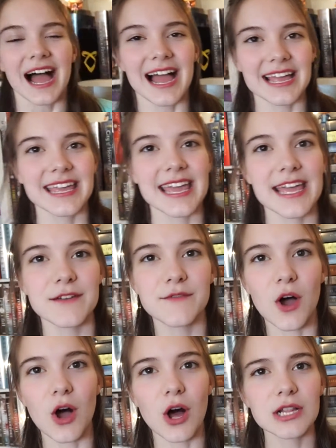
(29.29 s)
I gave
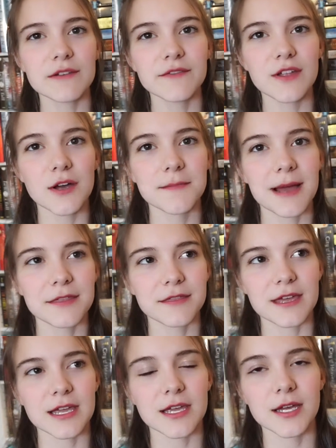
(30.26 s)
all of them, I
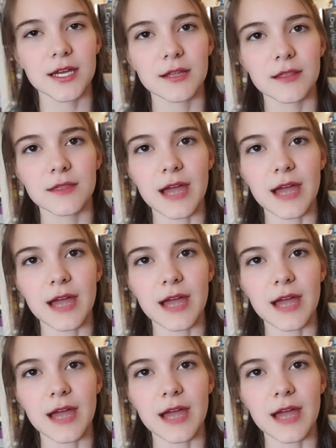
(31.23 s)
think,